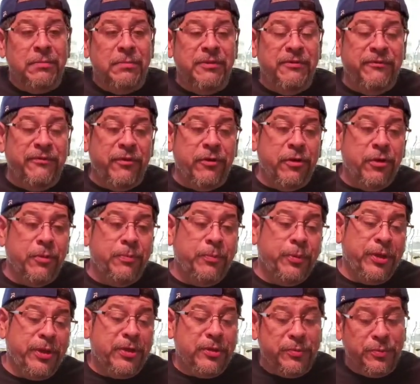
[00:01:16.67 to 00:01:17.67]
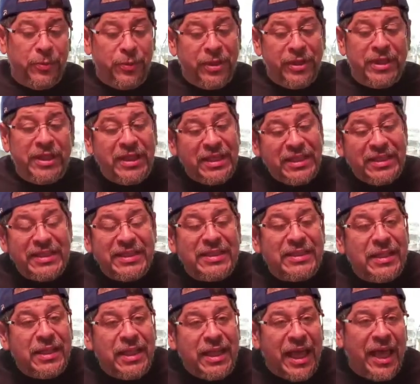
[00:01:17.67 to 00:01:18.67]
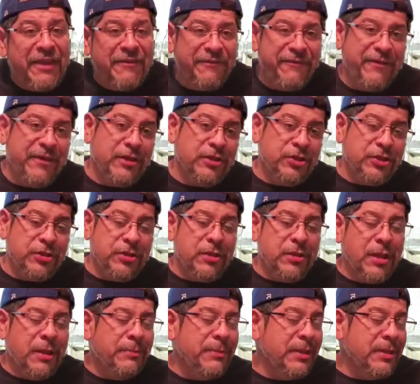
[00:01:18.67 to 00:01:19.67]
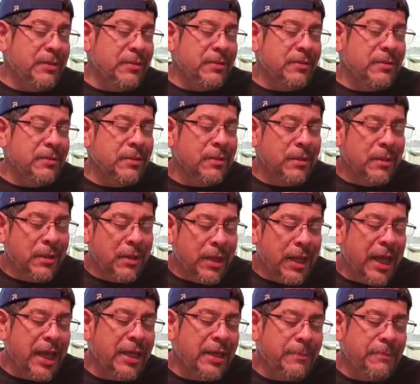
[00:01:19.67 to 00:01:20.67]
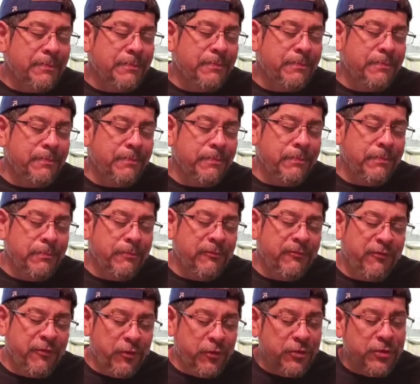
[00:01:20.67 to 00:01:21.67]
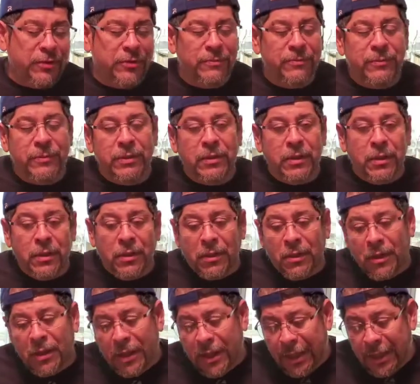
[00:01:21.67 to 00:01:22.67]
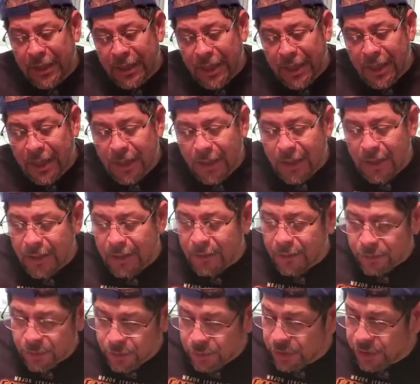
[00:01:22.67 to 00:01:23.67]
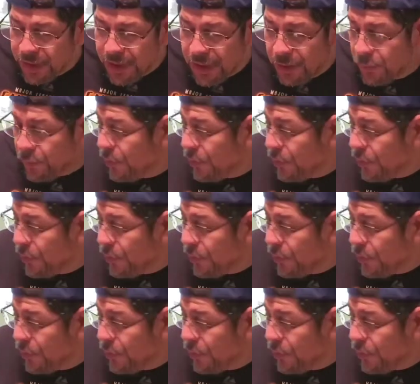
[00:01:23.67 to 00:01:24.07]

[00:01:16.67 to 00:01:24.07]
before put it to breed is live fish, I mean live food. And today